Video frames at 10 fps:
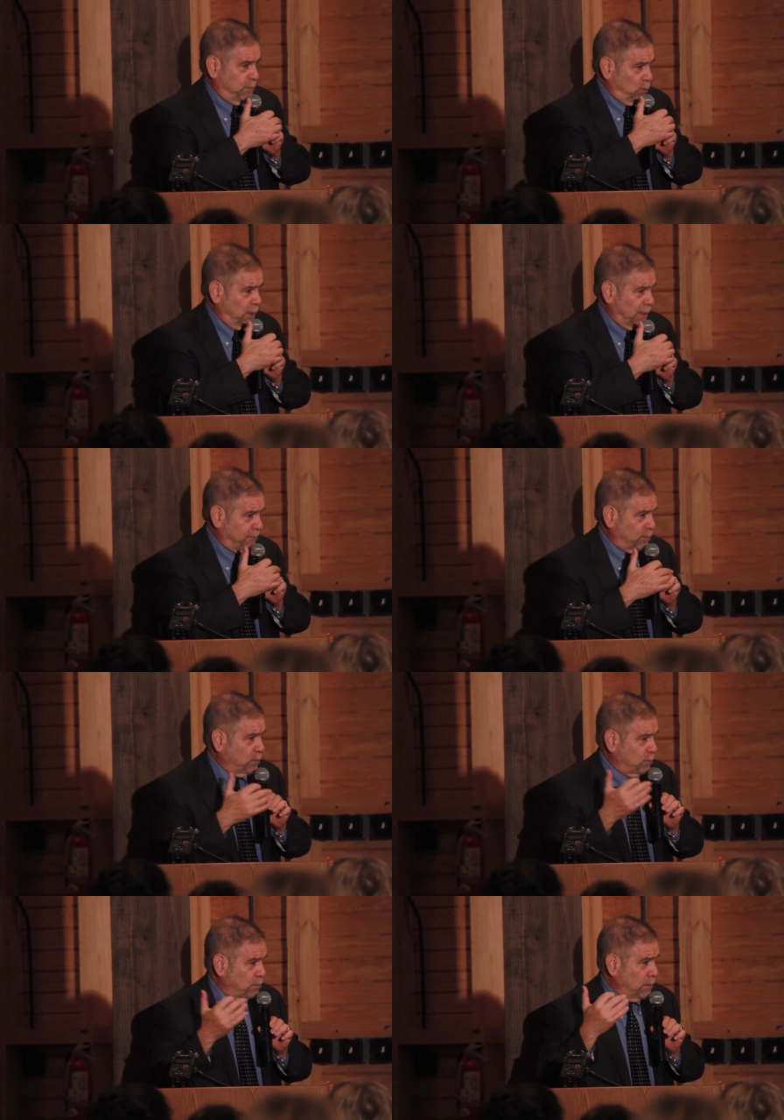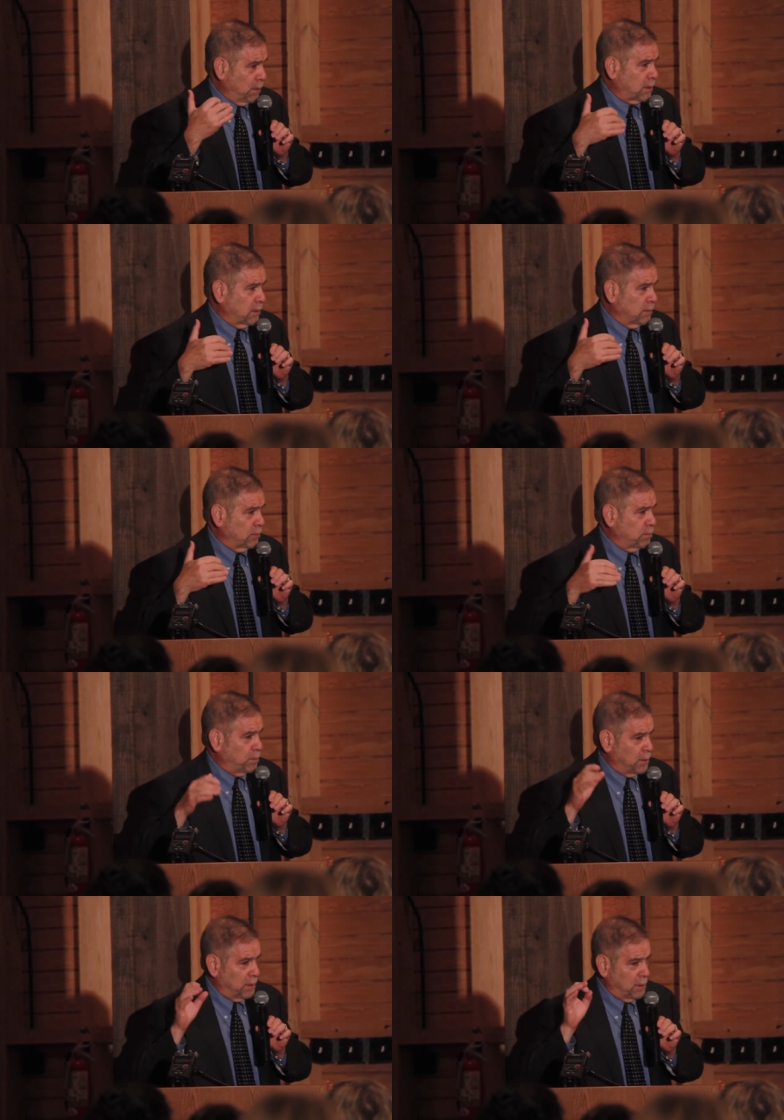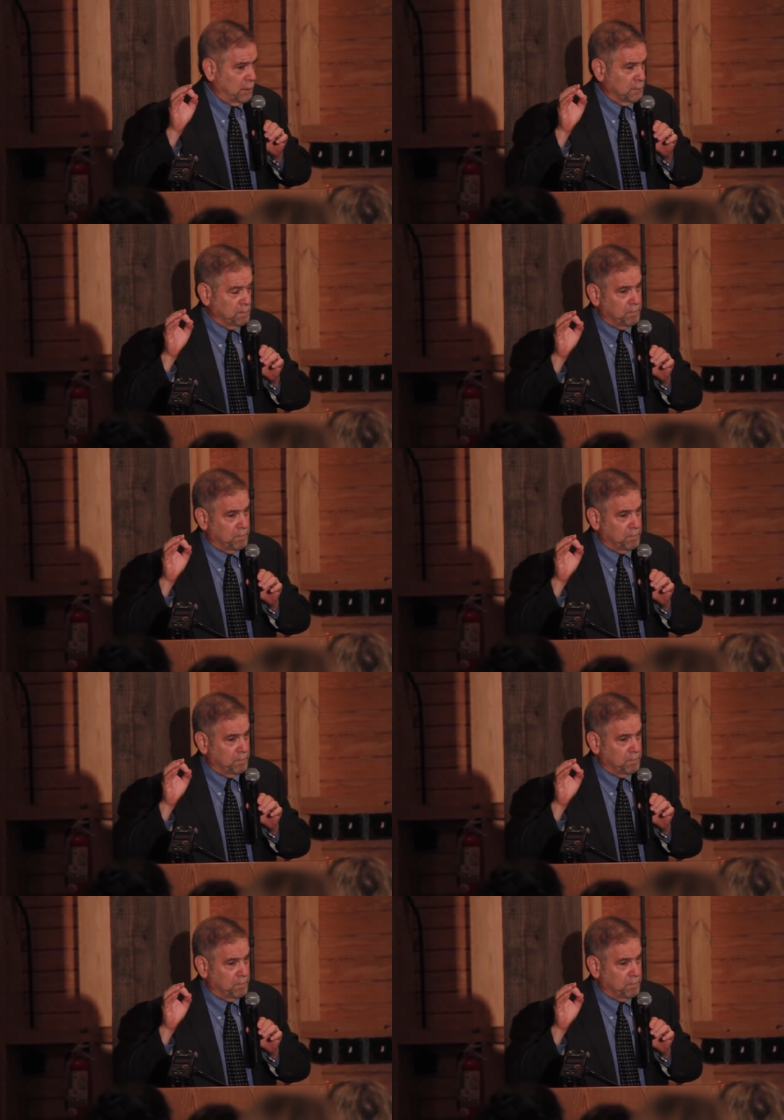and we have to, as Americans, be